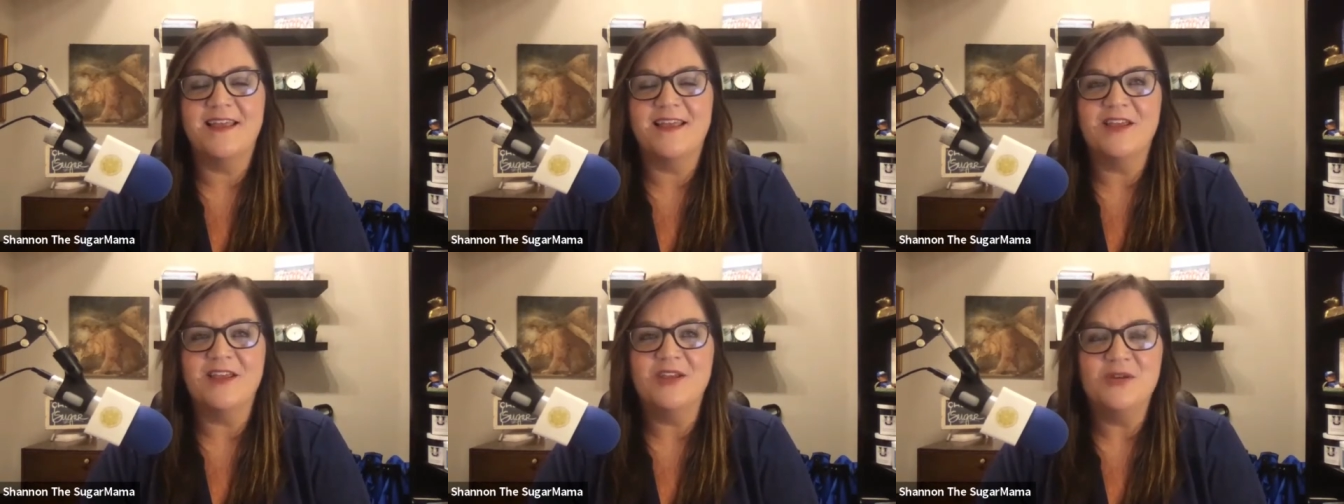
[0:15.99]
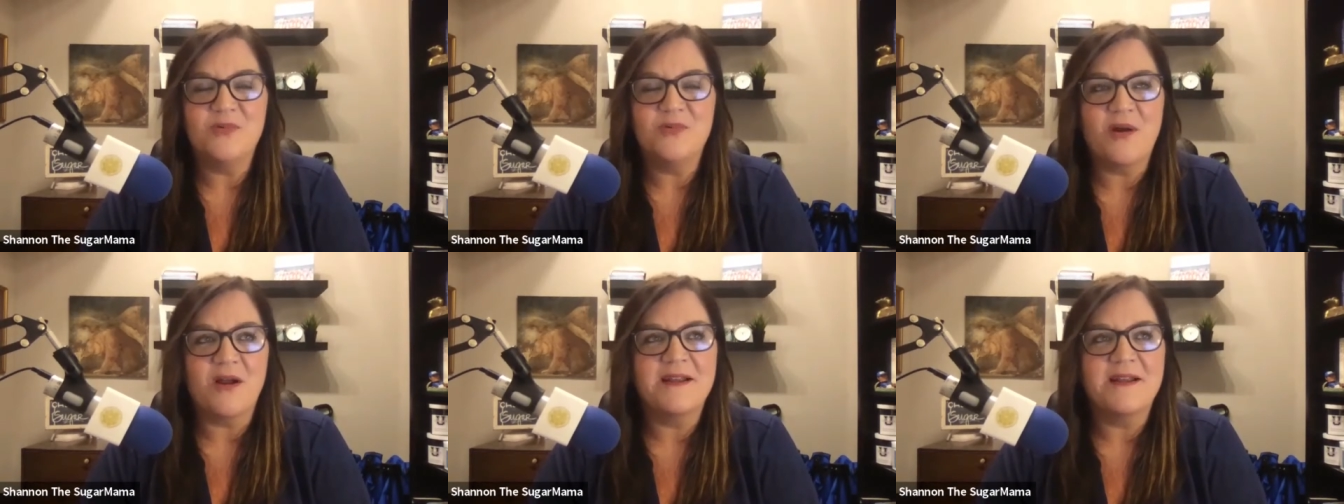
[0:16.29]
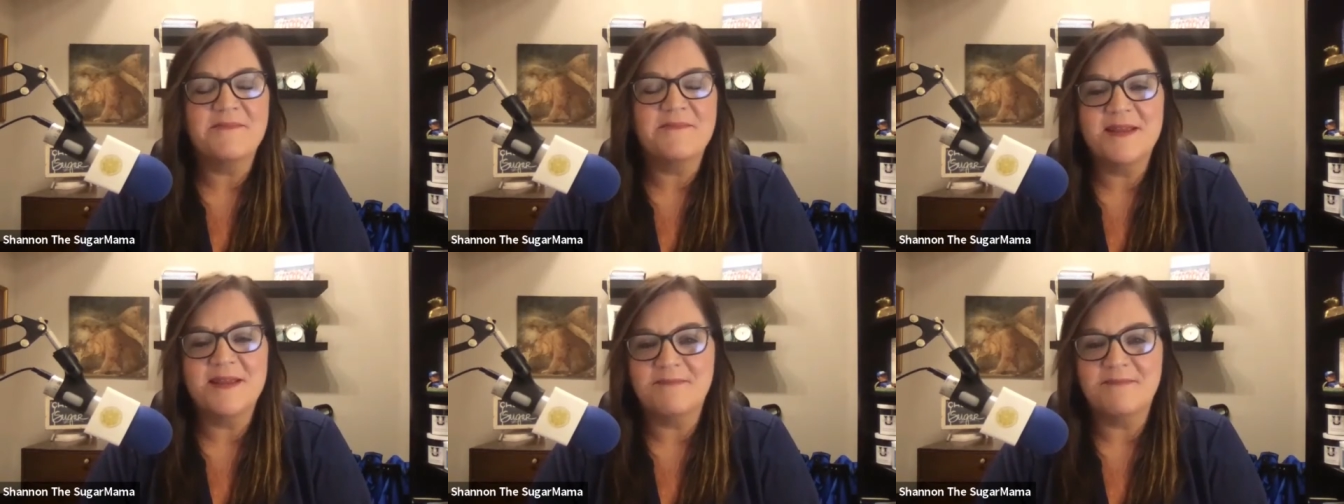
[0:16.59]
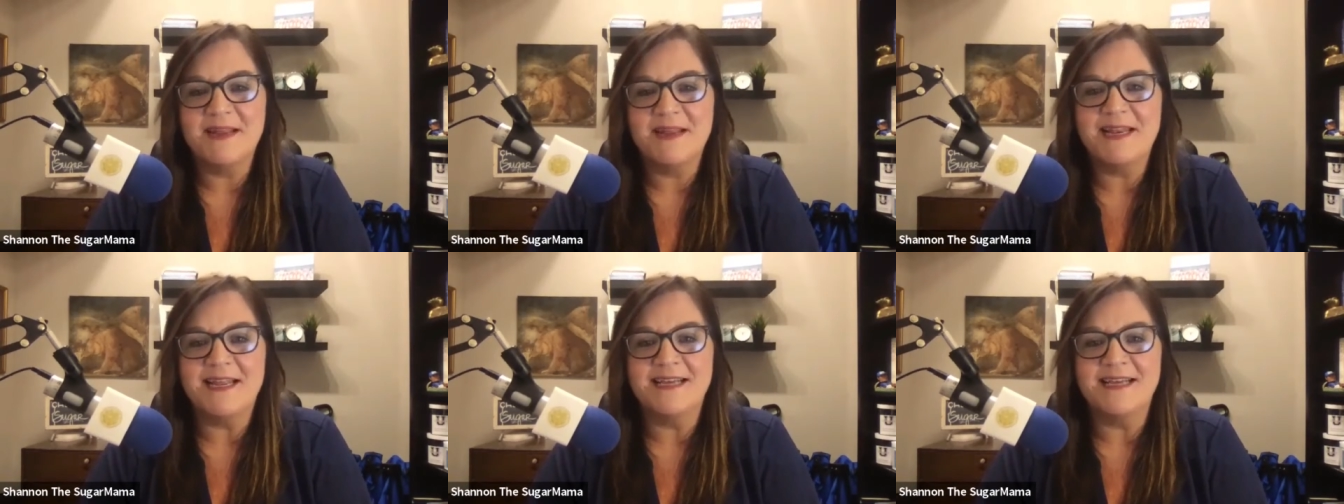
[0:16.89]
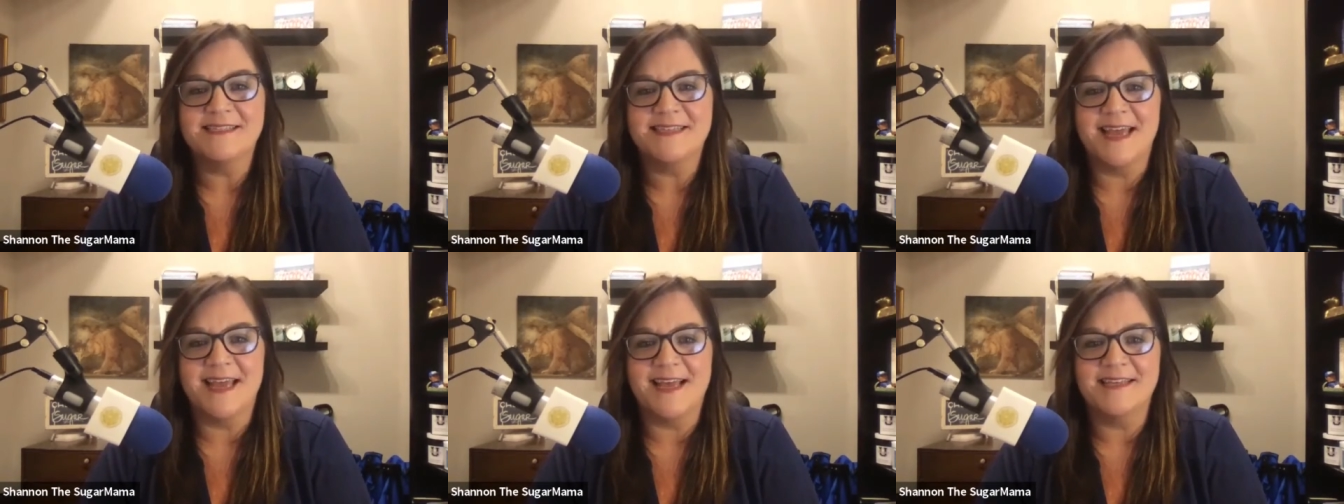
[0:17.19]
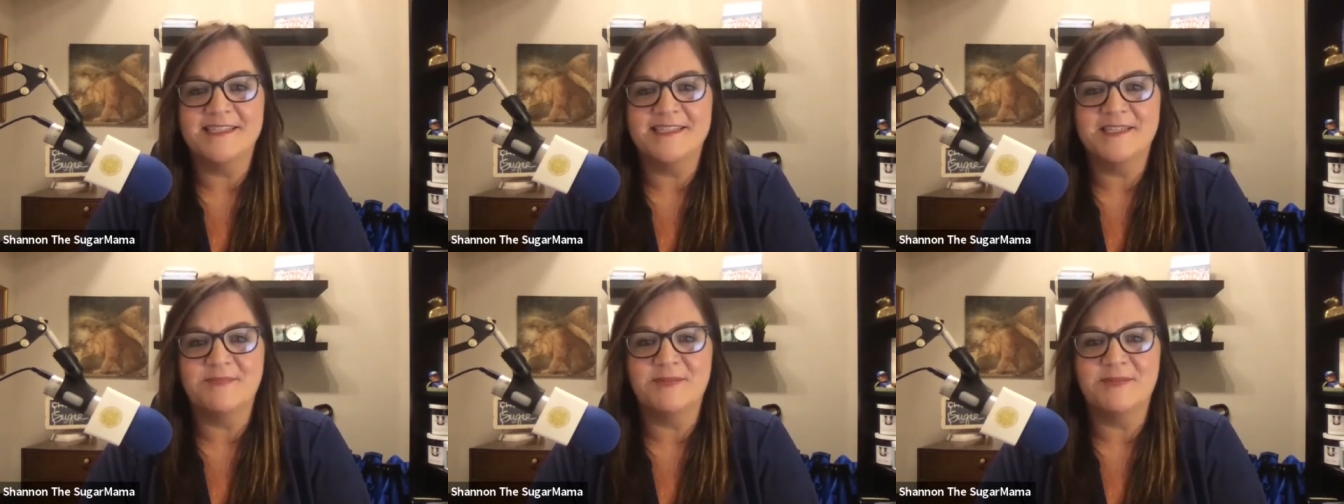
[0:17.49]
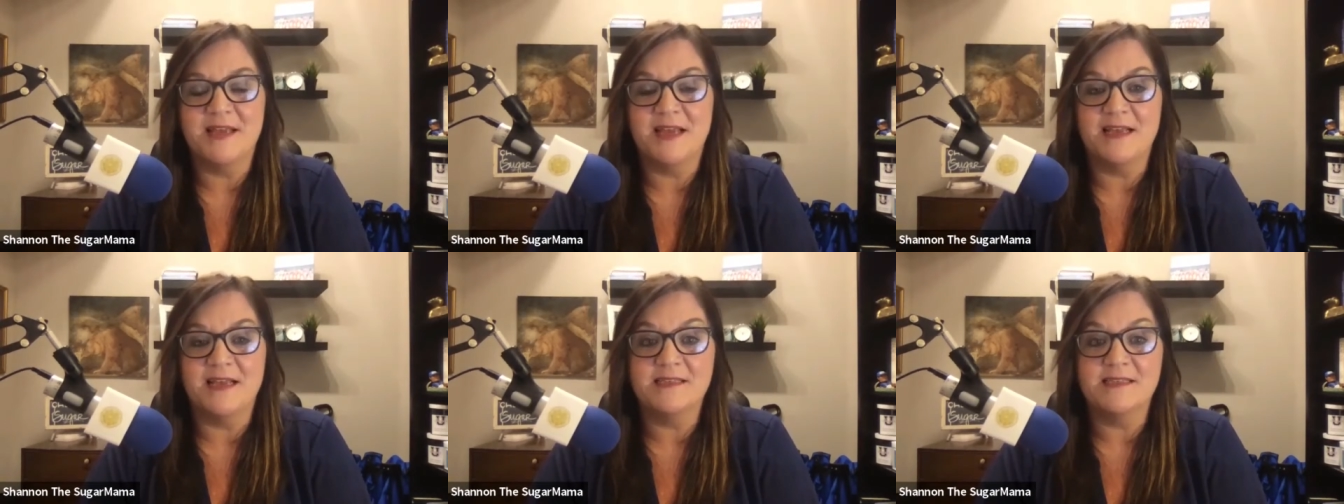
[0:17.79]
you are going to meet my next guest
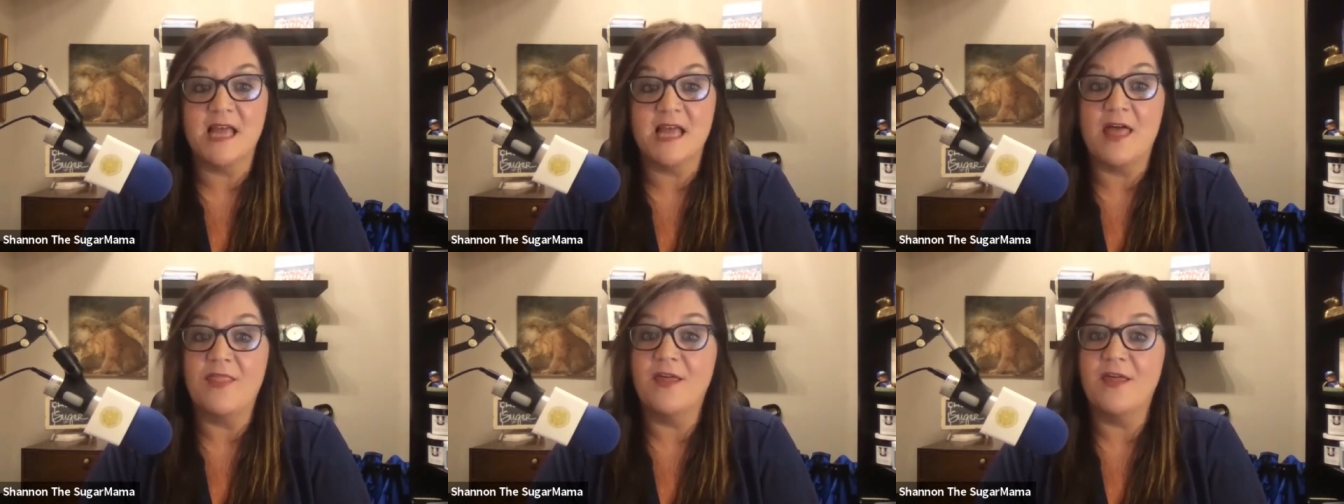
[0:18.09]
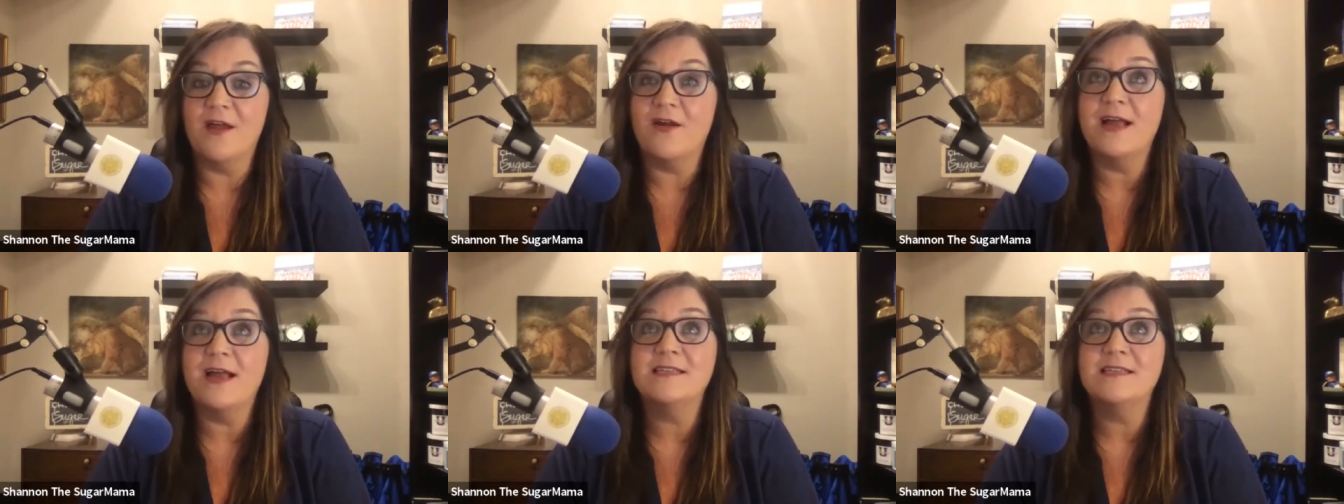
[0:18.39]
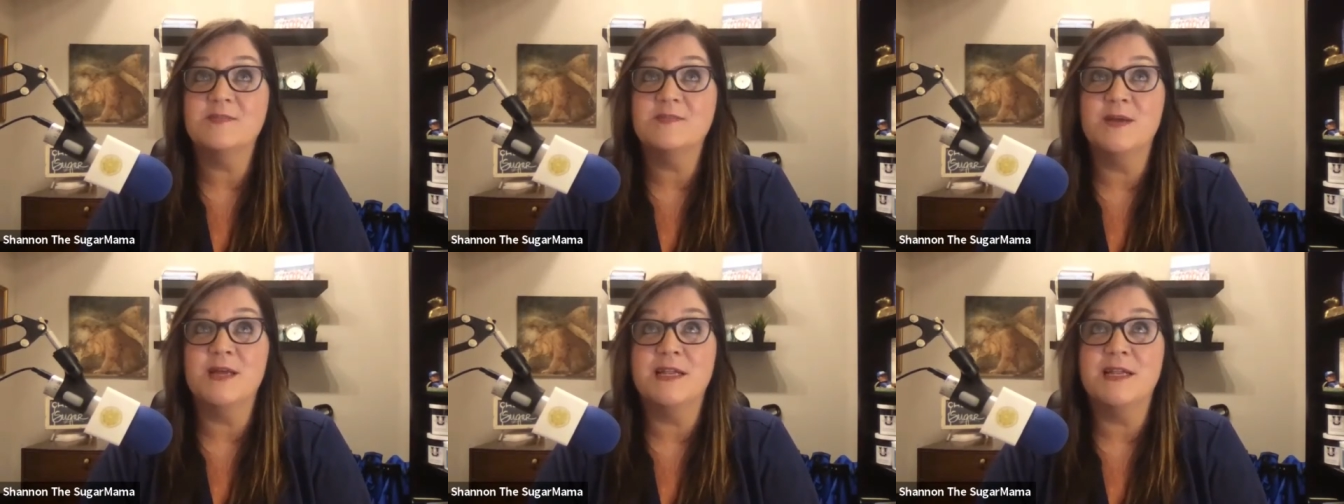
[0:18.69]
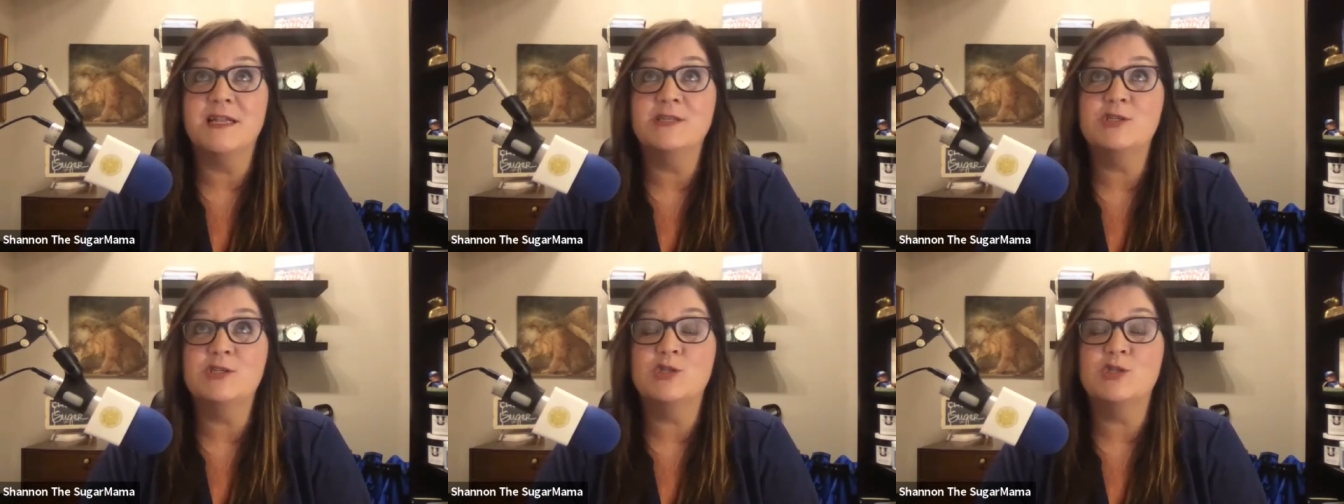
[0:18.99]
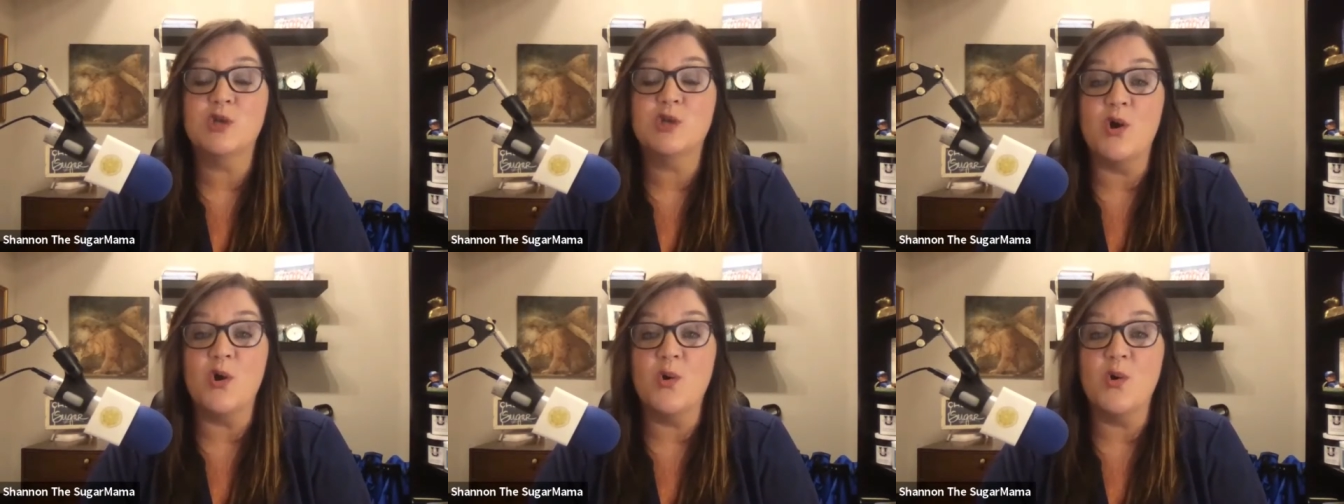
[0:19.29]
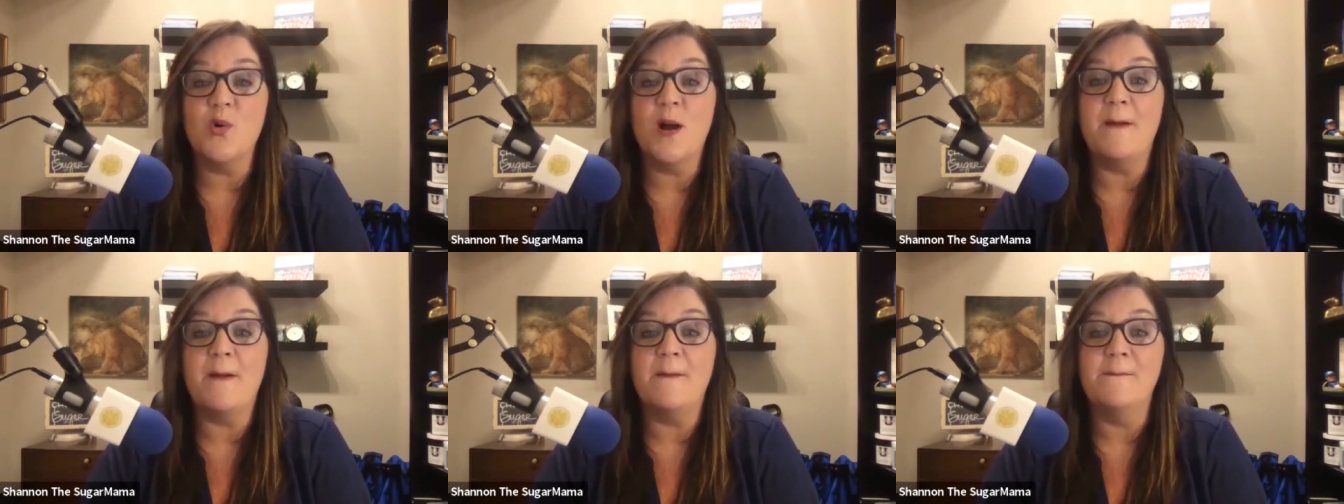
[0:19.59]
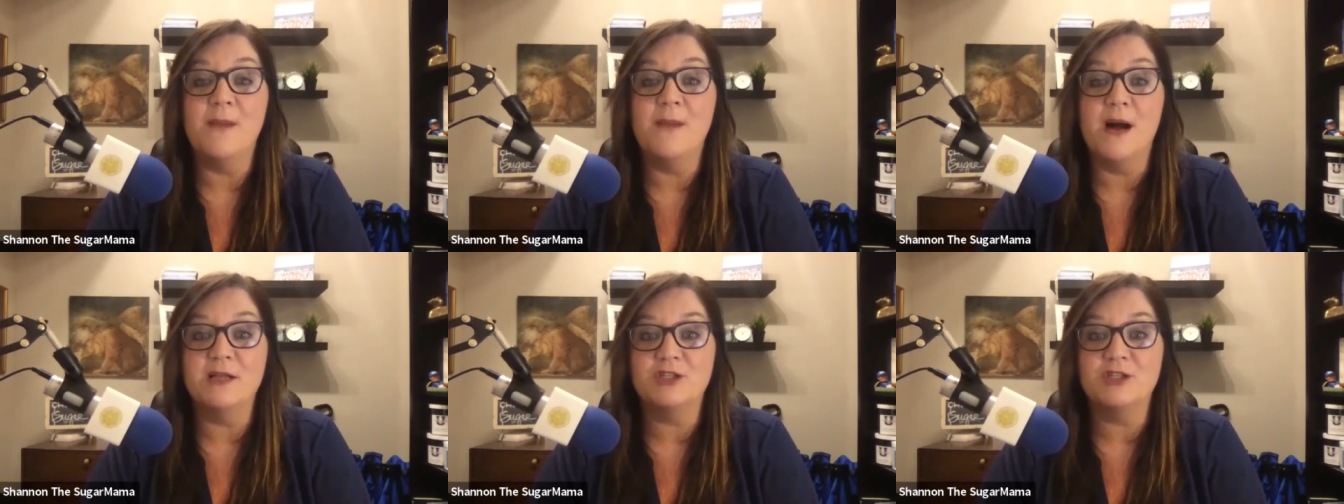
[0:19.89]
because there has been so
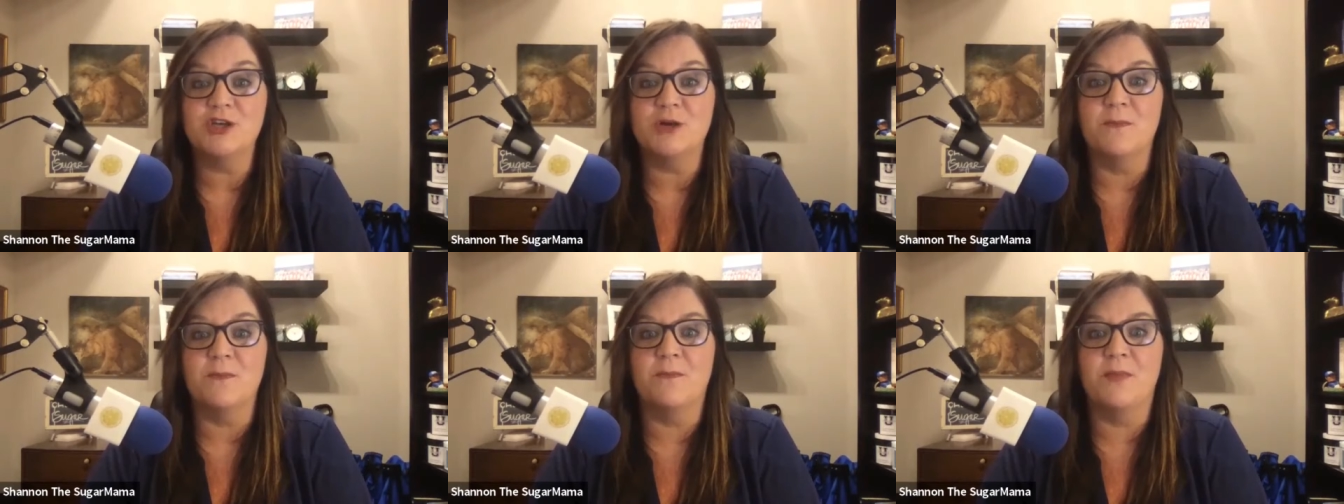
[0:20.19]
much